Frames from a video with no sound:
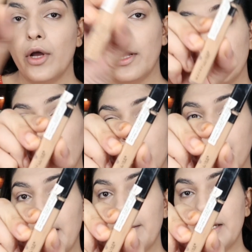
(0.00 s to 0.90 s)
going with
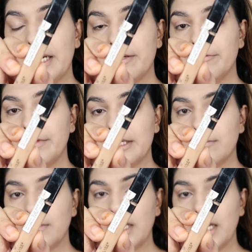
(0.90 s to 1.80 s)
Maybelline
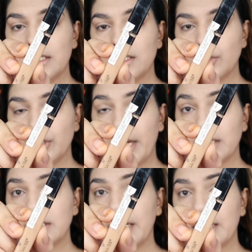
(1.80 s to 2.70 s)
Fit Me in the
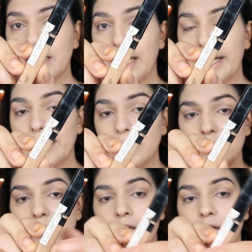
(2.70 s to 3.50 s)
shade 10 Light.